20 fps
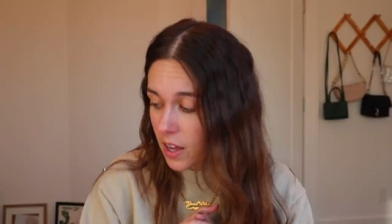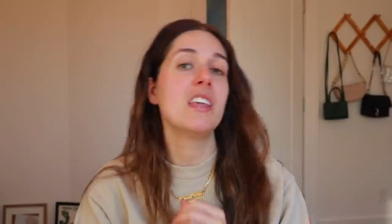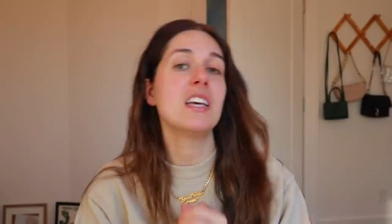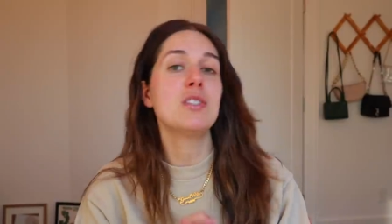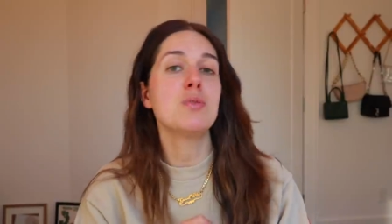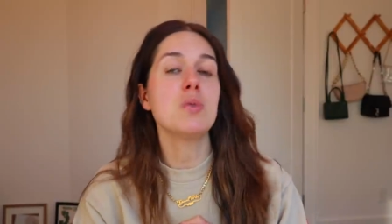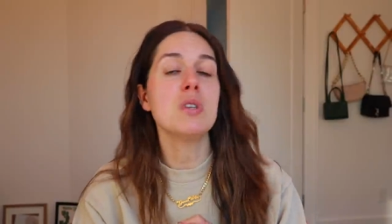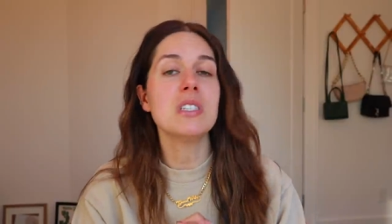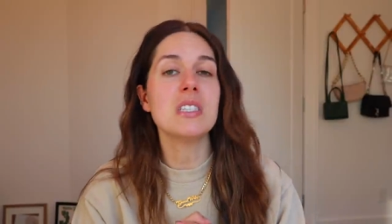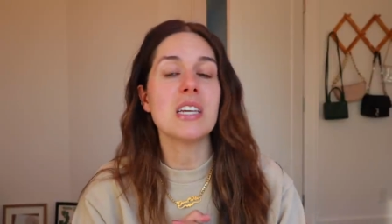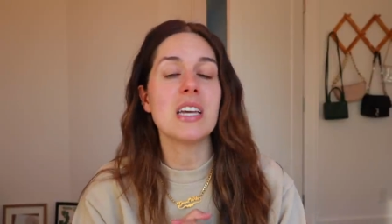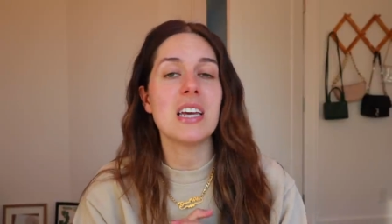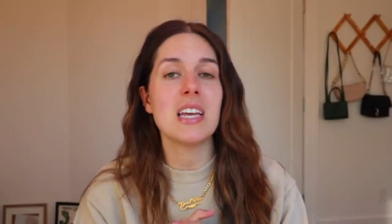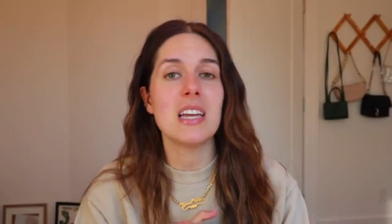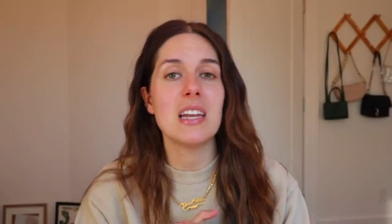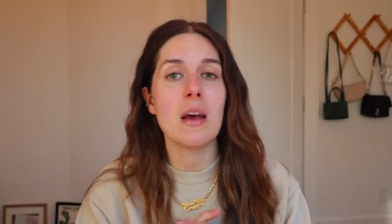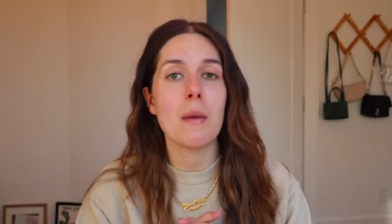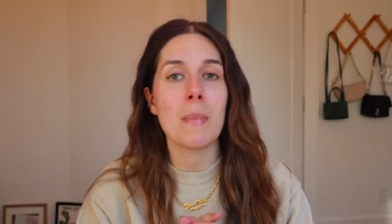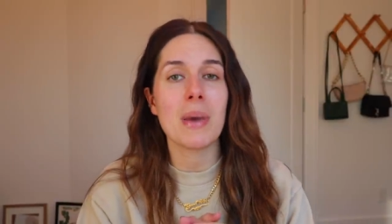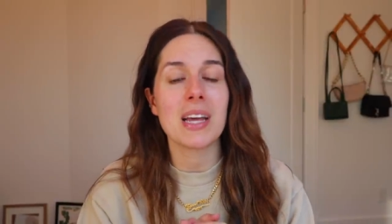This was
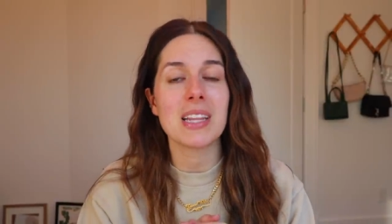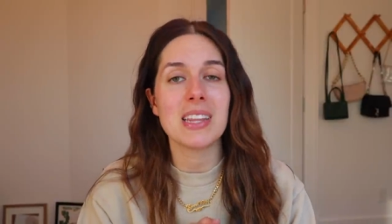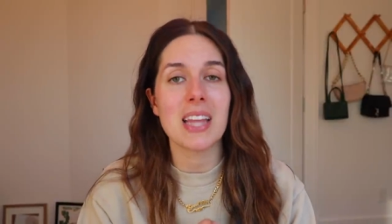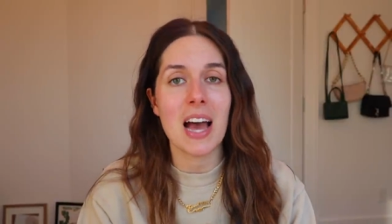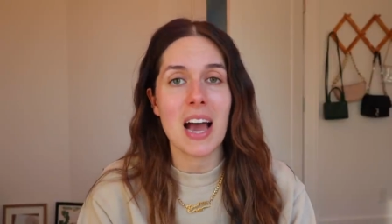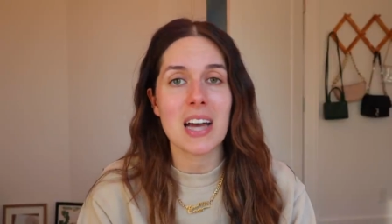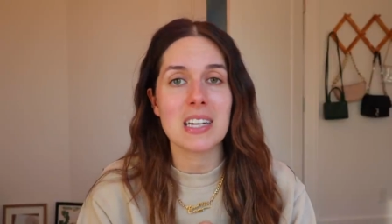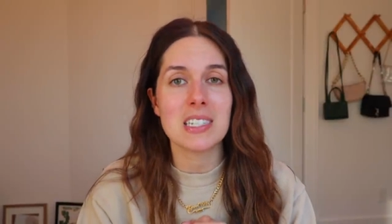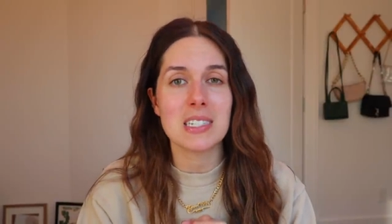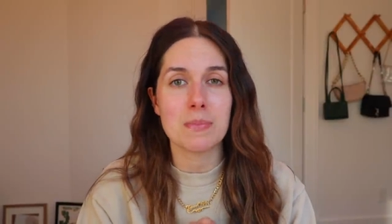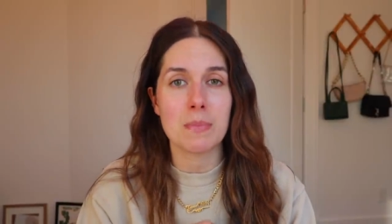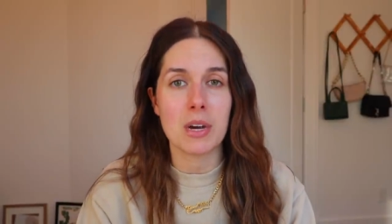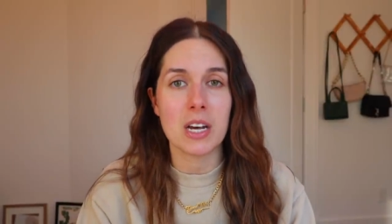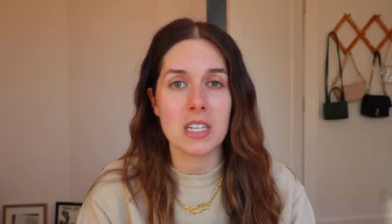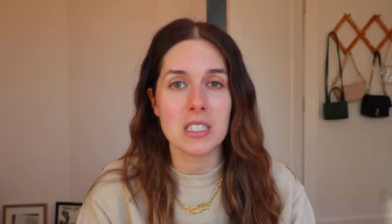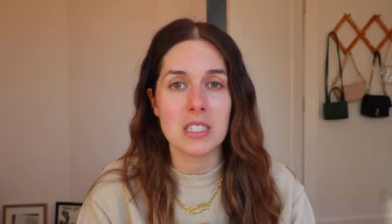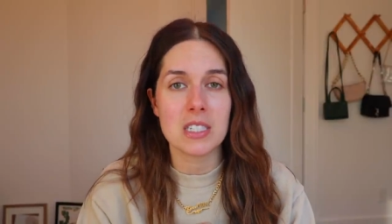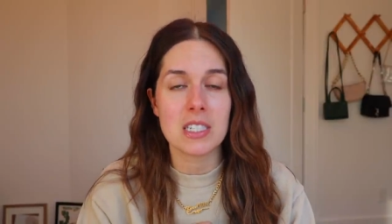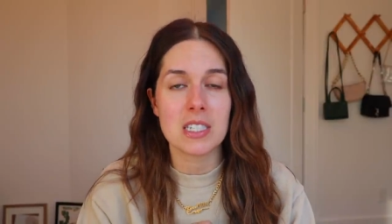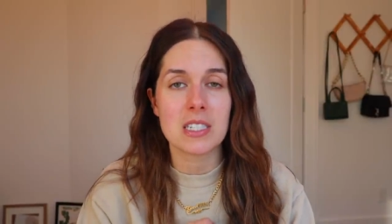in my last
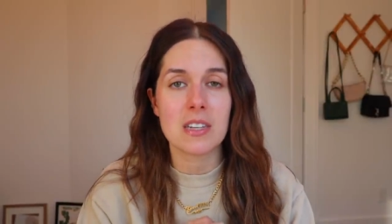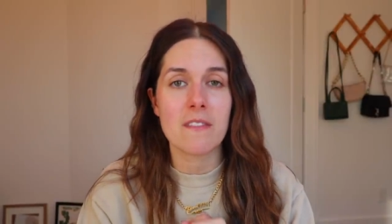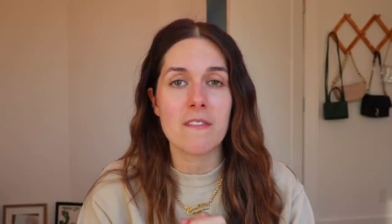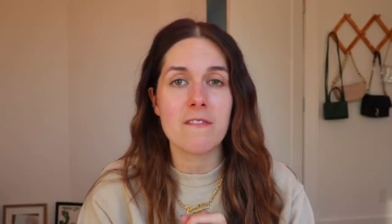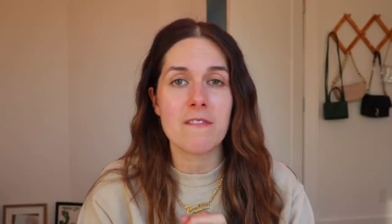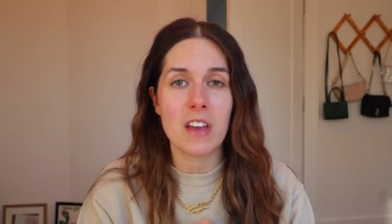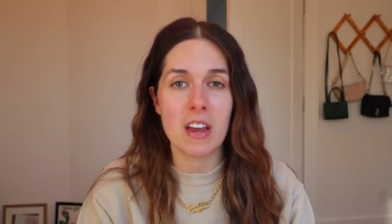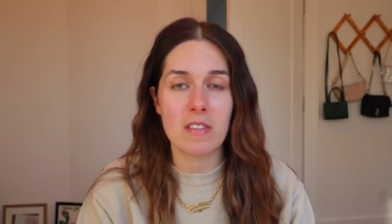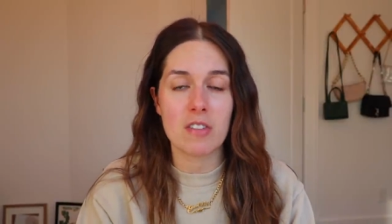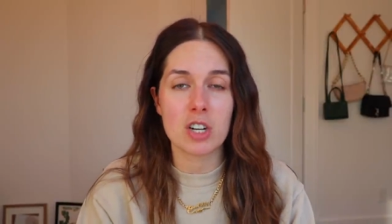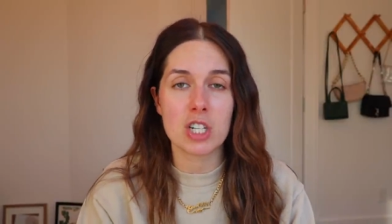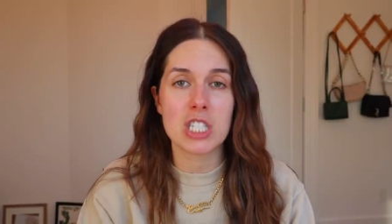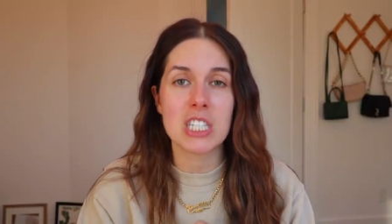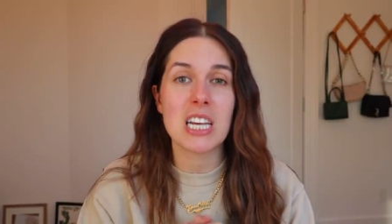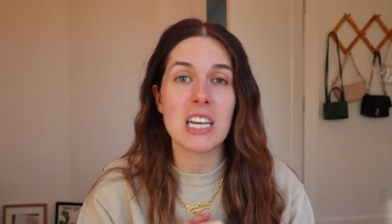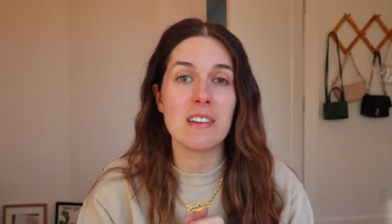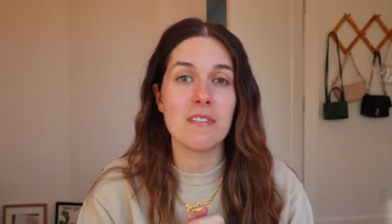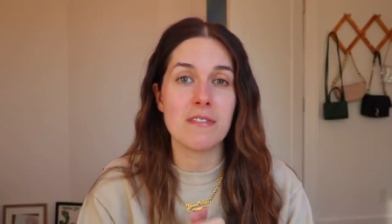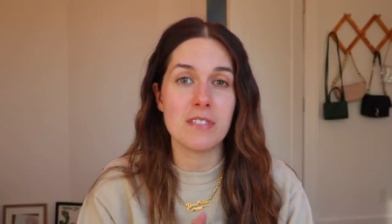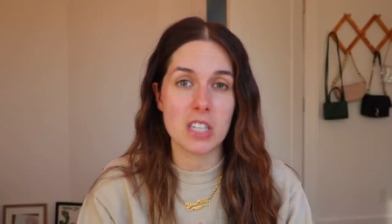month's favorites
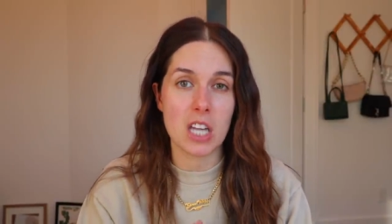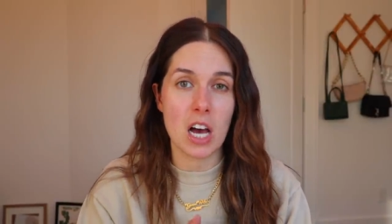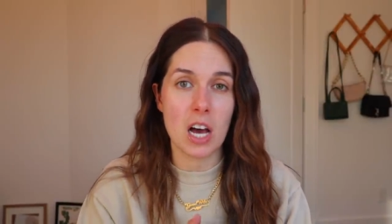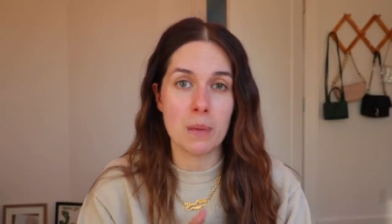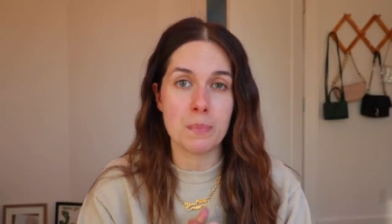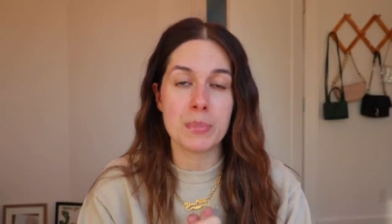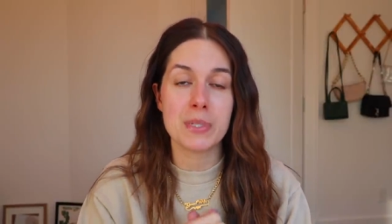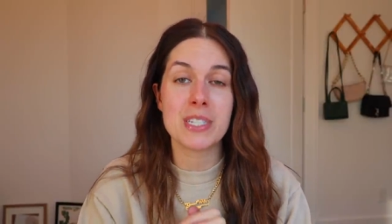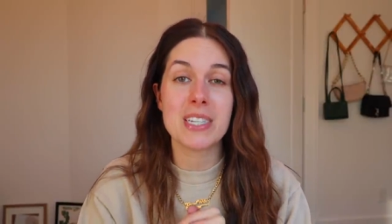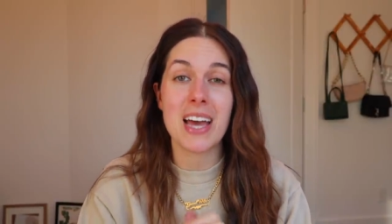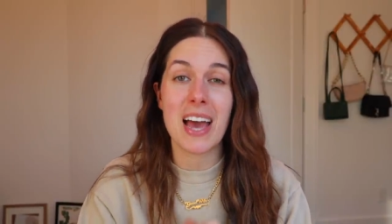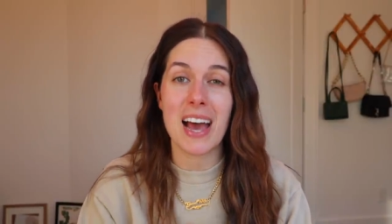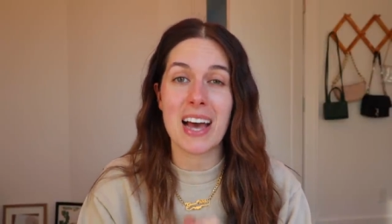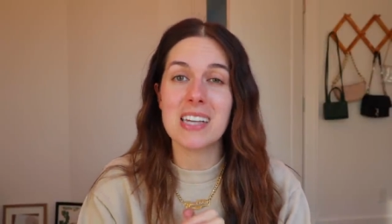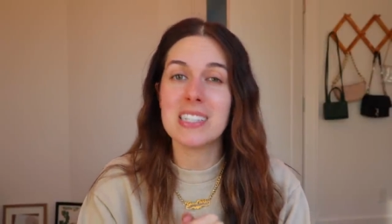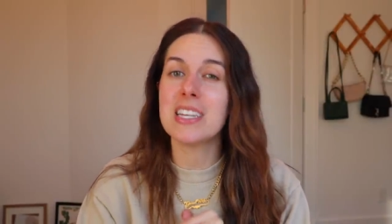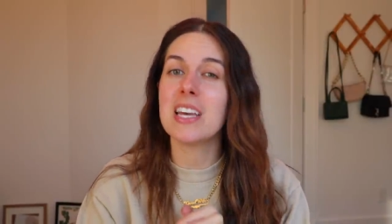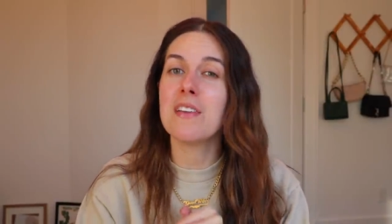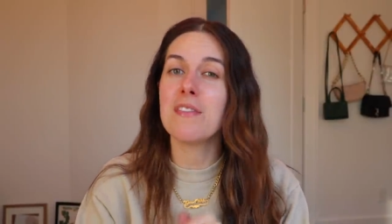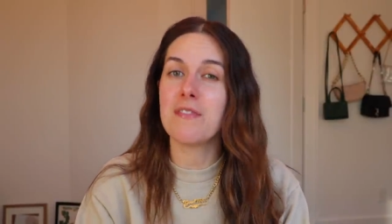and flops
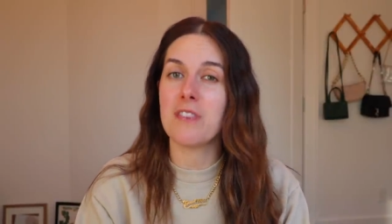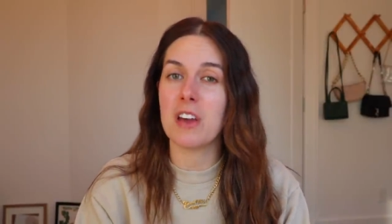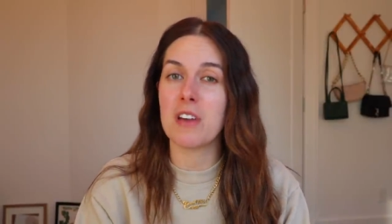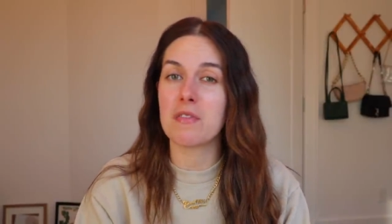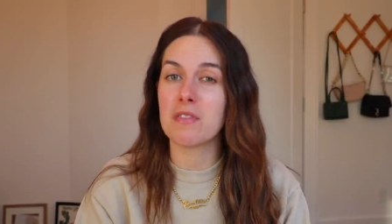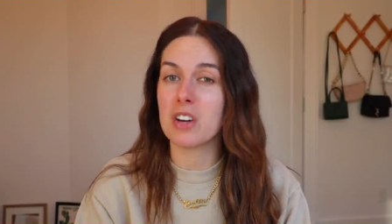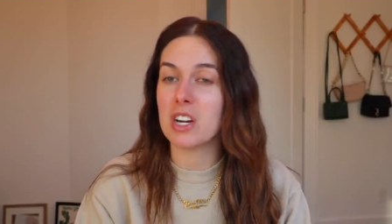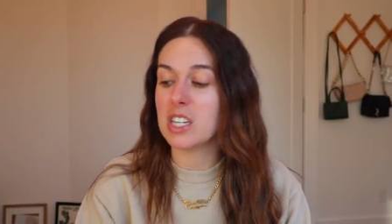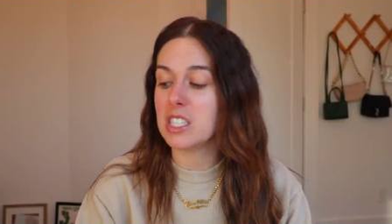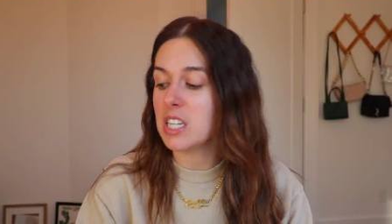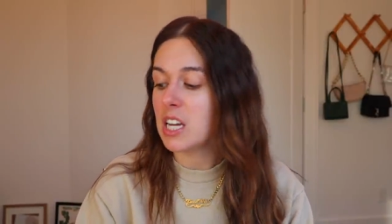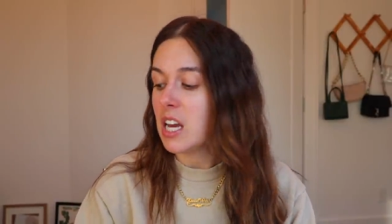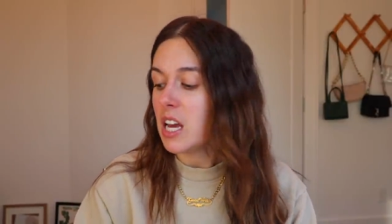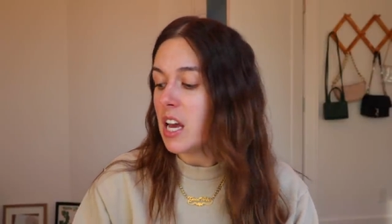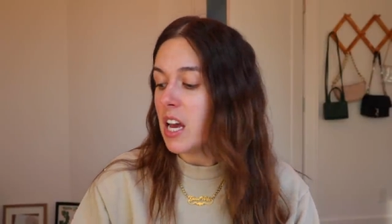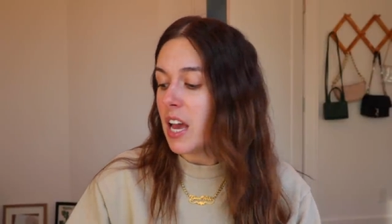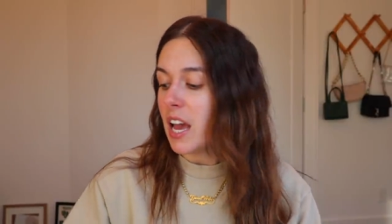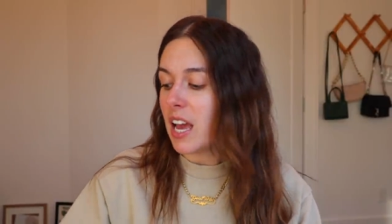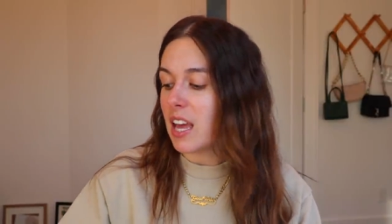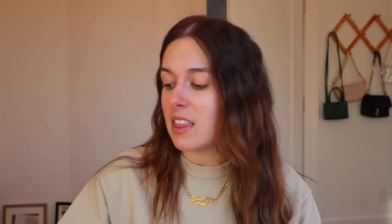as a favorite,
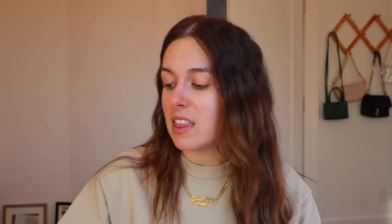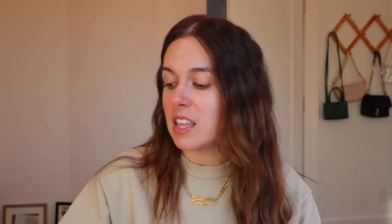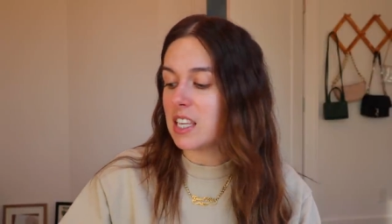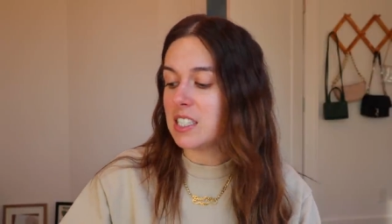and